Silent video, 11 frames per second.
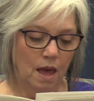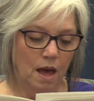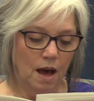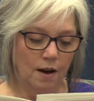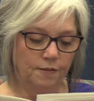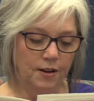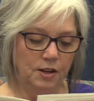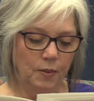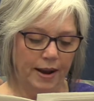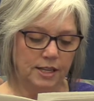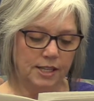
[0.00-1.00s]
A fun
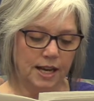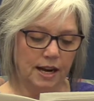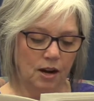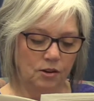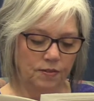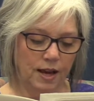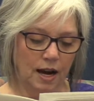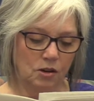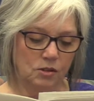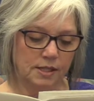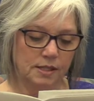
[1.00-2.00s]
way to get out of the
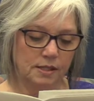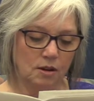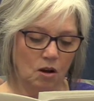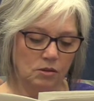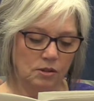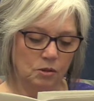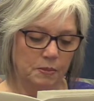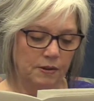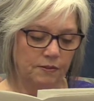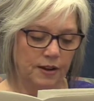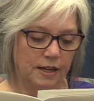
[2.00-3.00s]
house has also
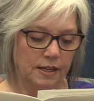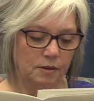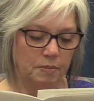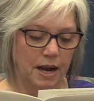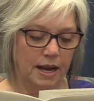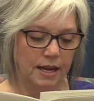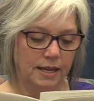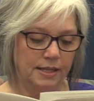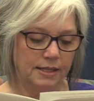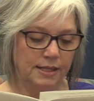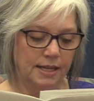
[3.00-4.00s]
been funded by
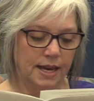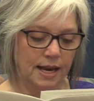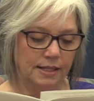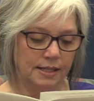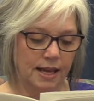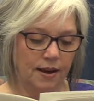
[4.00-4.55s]
ECSF